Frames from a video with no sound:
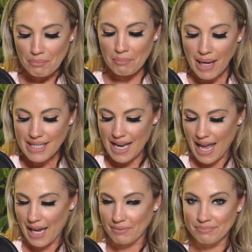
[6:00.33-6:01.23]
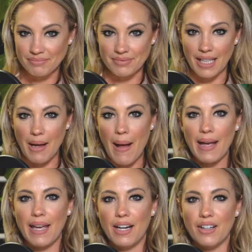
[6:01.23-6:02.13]
Monday.
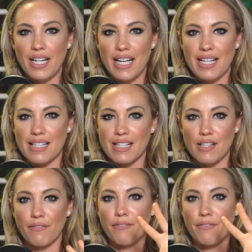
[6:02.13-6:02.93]
Here it is. It's a